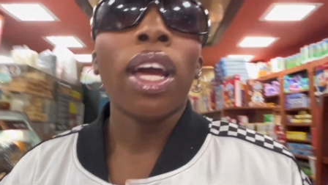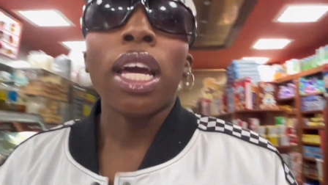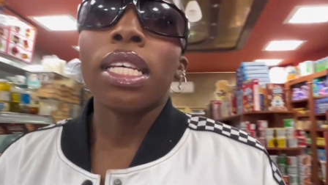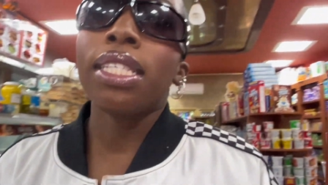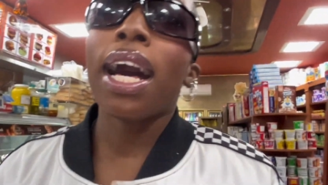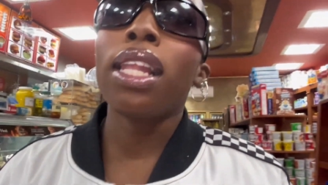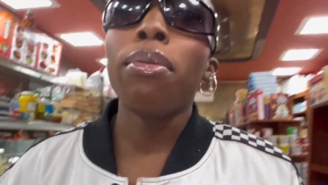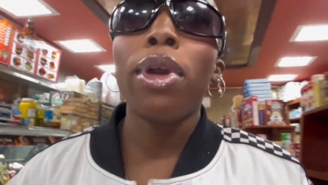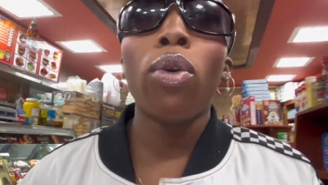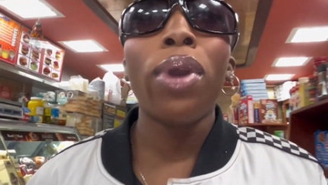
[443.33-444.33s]

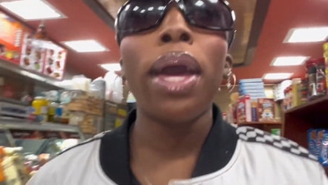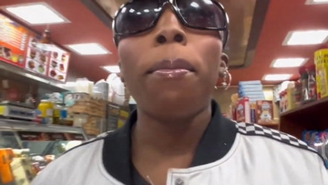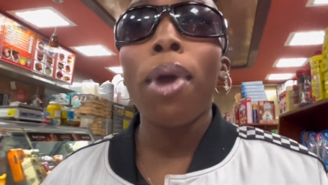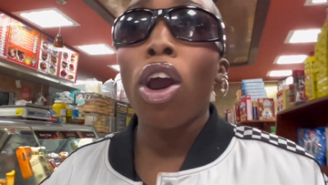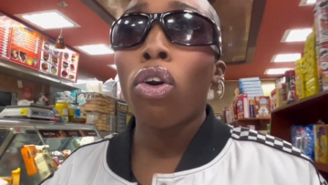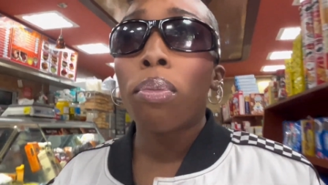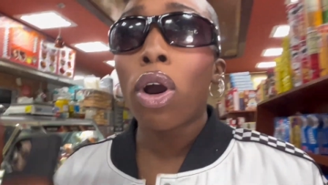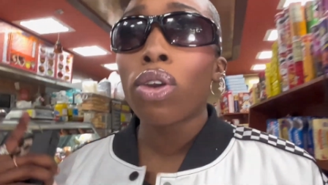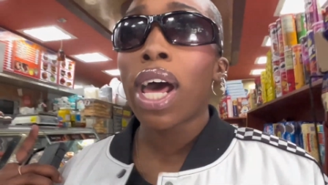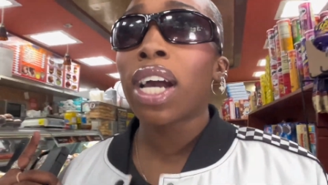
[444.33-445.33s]
Solomon, where Mo? Mo
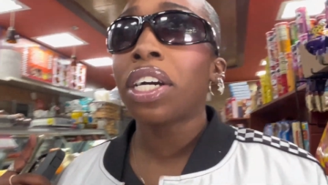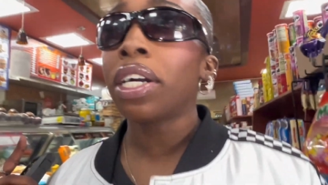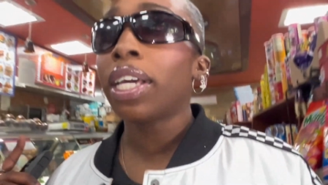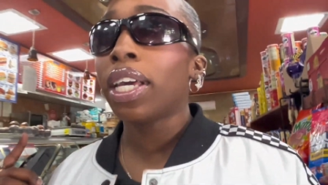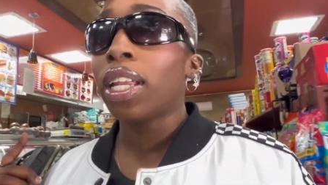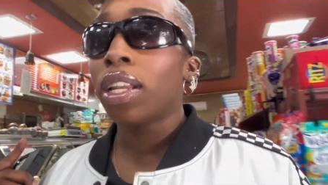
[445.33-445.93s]
not cooking?